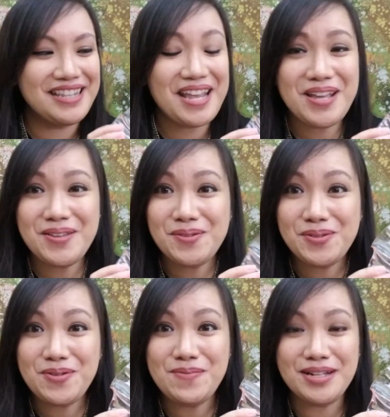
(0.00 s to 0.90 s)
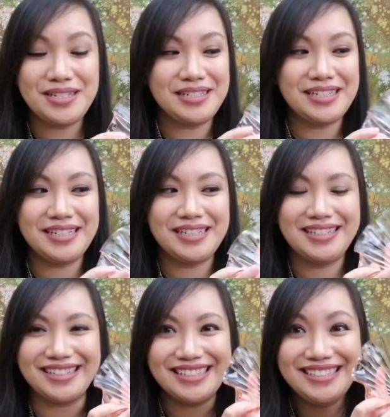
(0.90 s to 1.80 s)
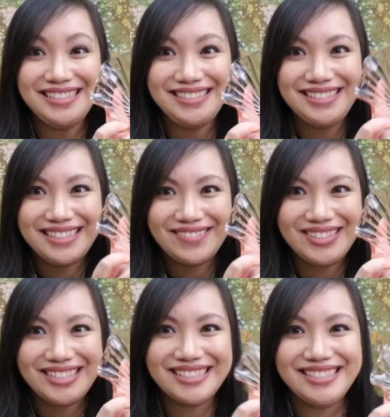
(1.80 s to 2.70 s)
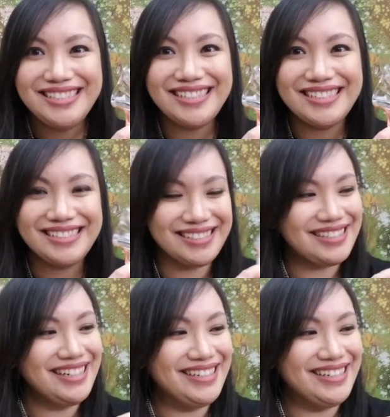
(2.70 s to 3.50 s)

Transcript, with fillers: Thank you so much, Jeannie. I love it. Yeah.